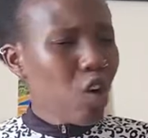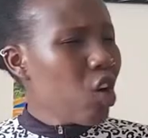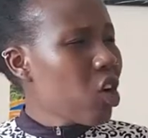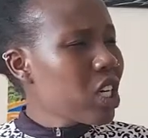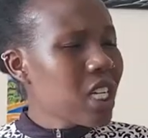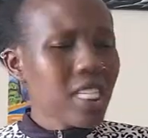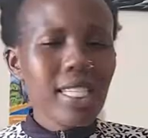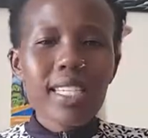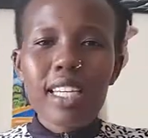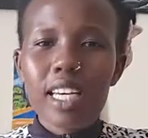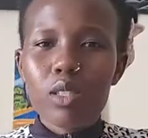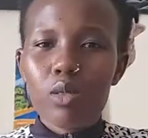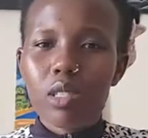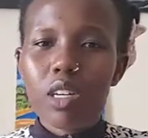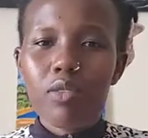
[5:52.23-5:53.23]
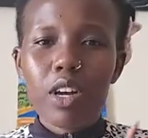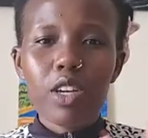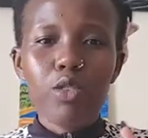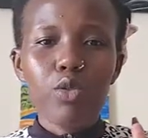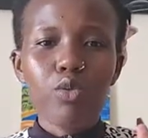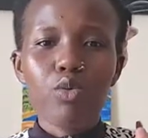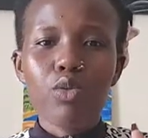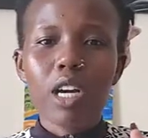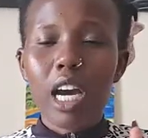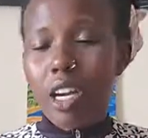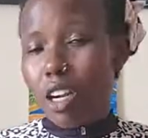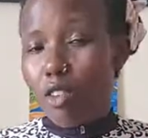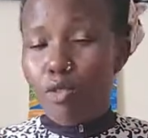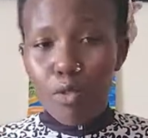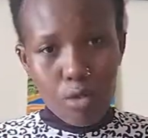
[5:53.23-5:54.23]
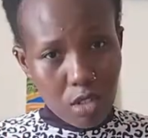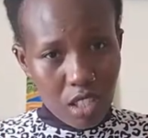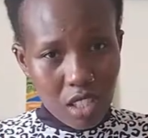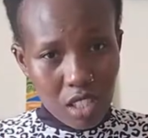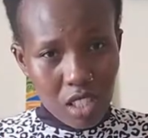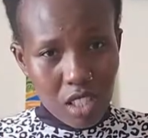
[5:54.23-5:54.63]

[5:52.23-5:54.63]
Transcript: Honestly, get whatever you can afford.